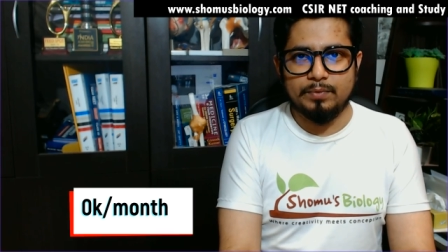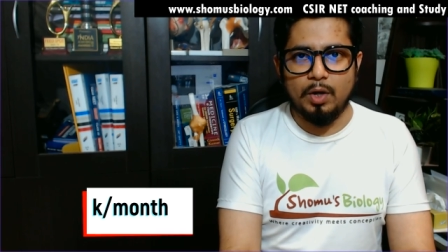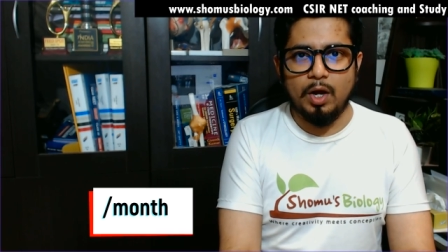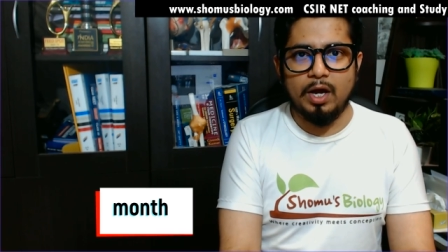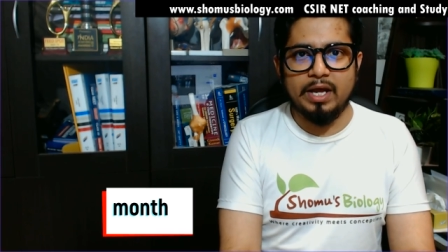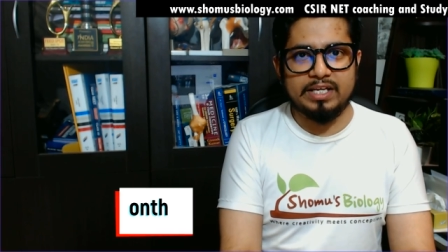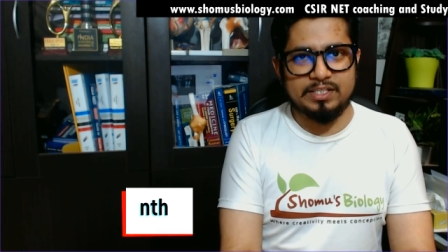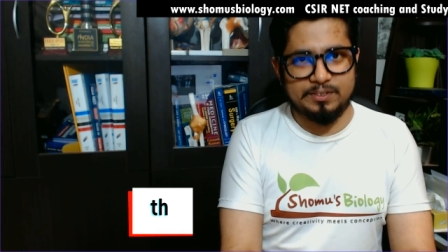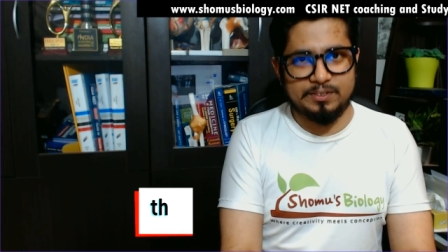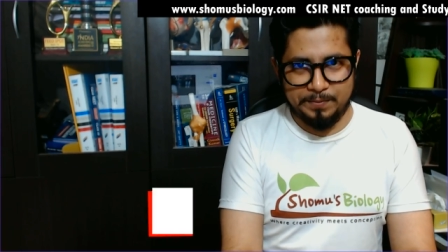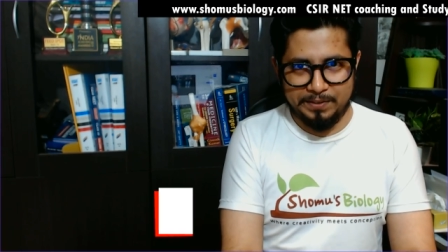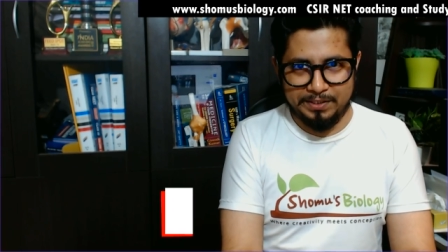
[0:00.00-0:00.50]

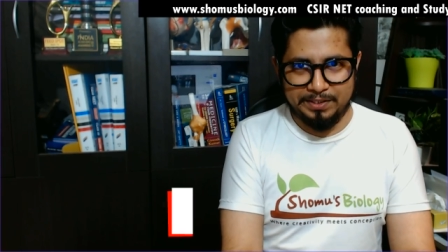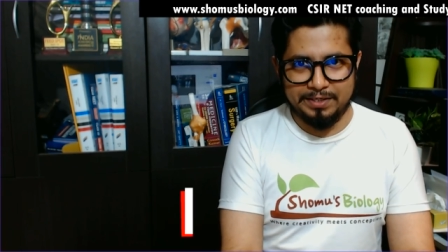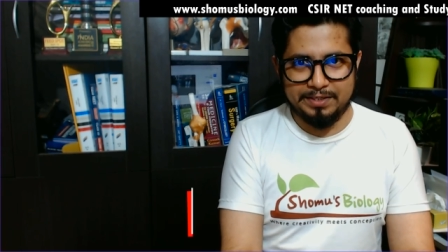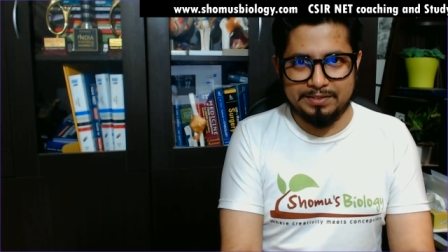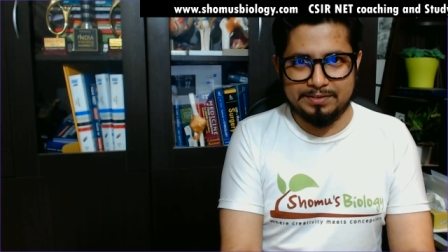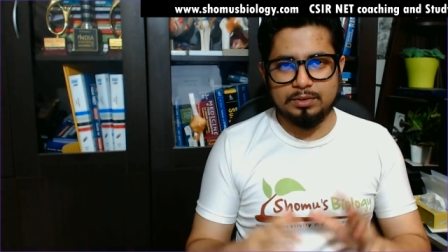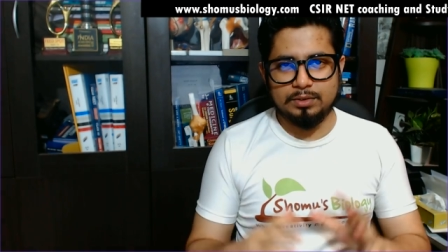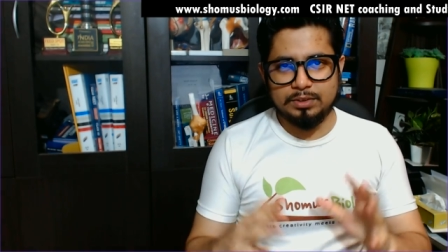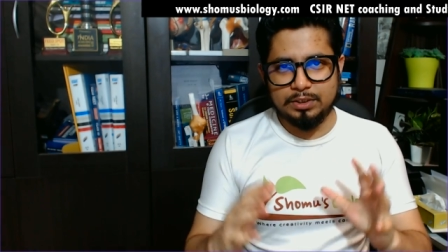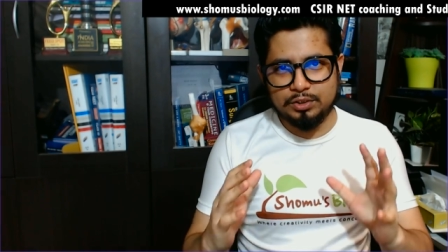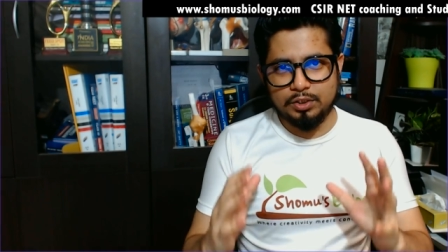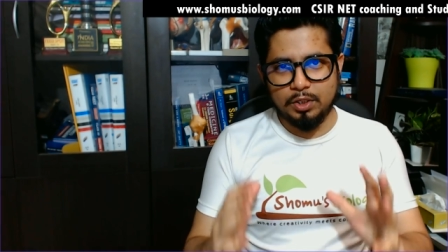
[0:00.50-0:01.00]

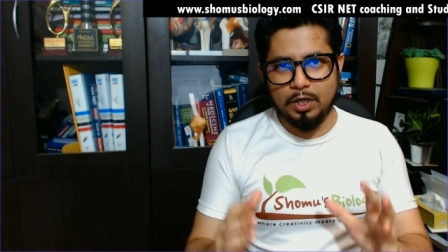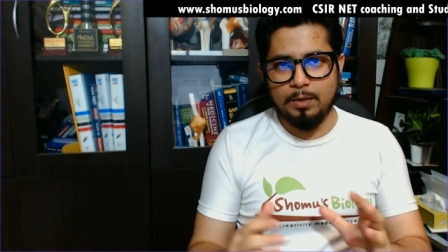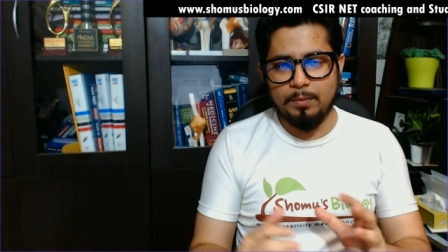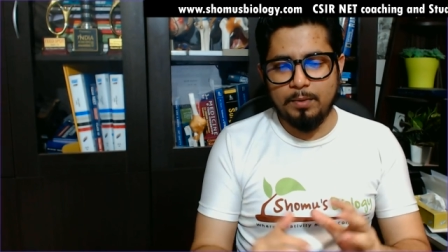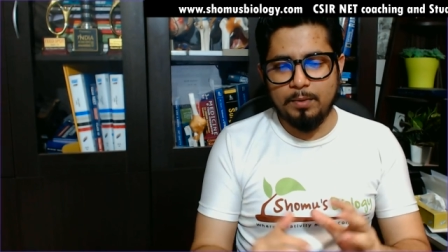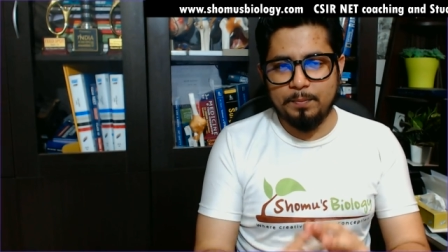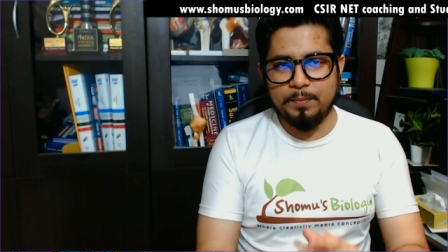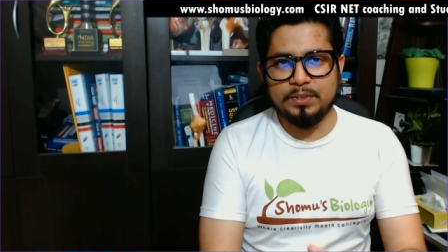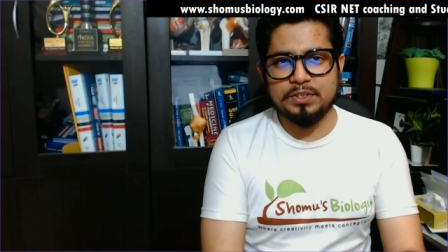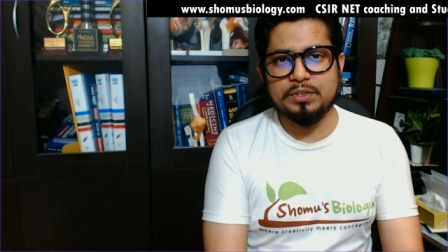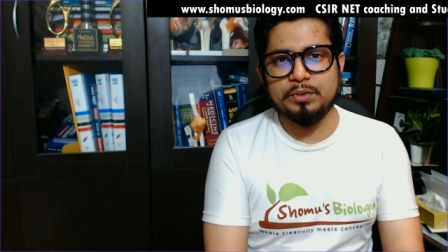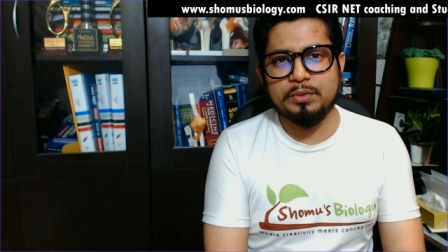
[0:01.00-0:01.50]
experience. The job
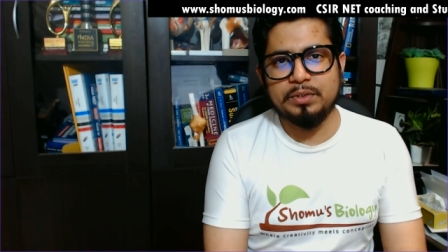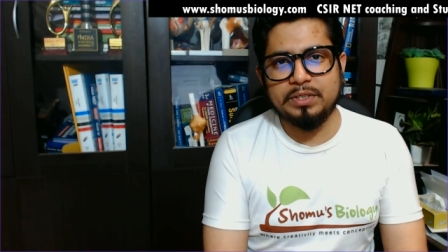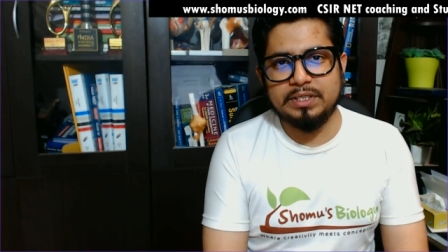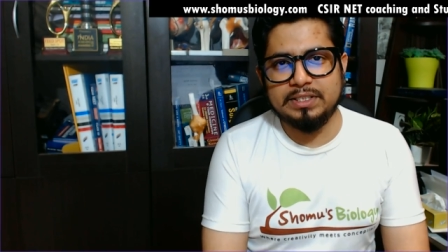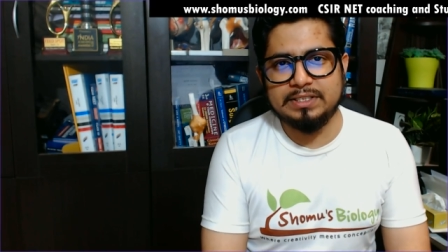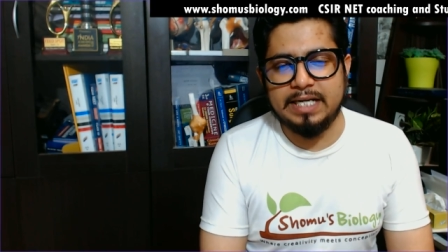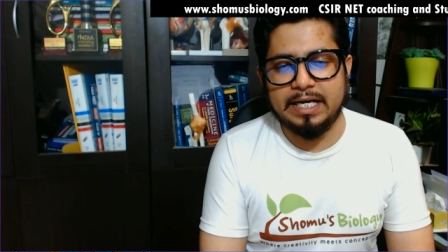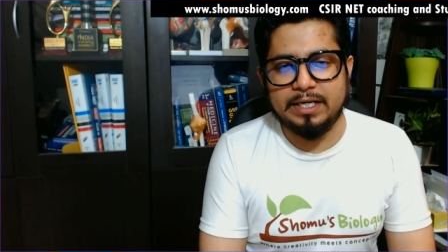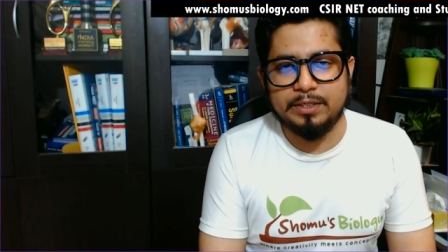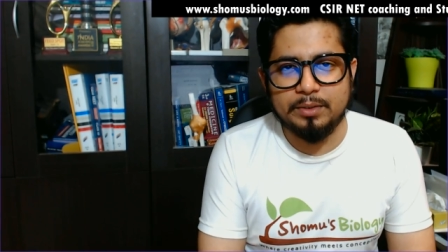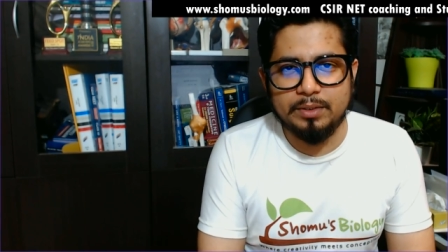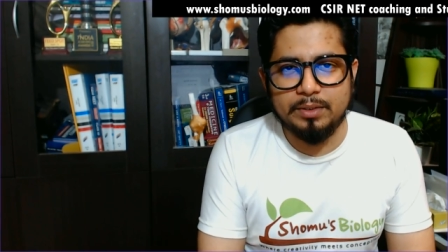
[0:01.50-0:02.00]
opportunities
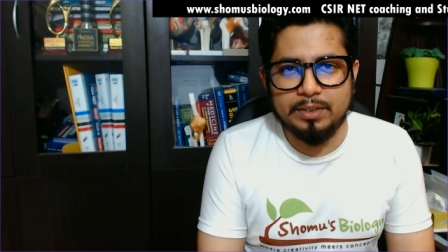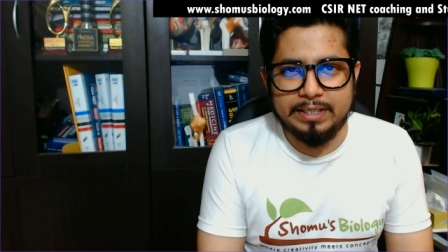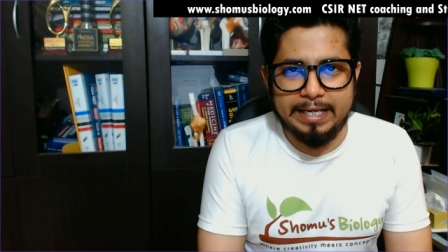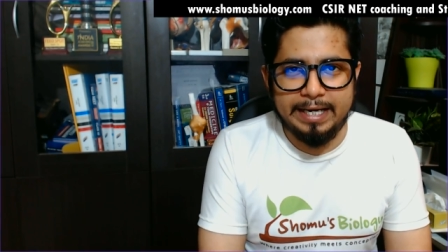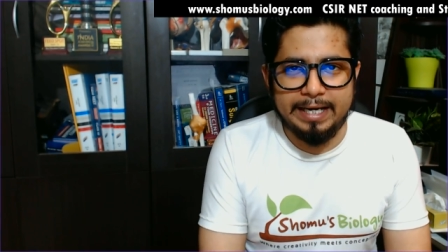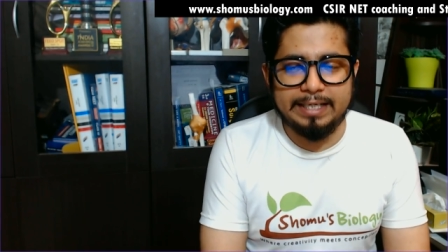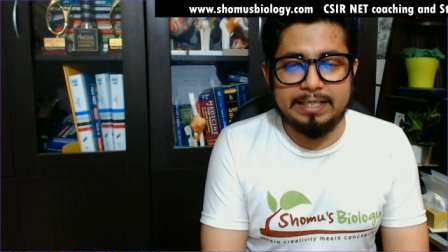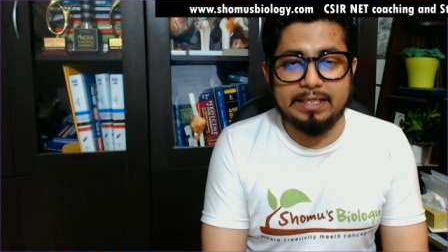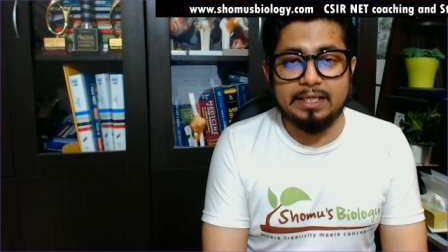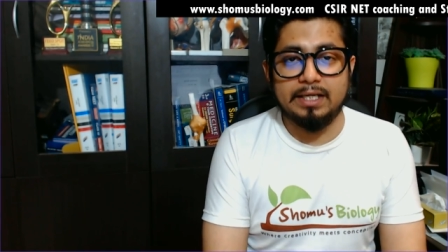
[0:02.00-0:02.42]
that you will get,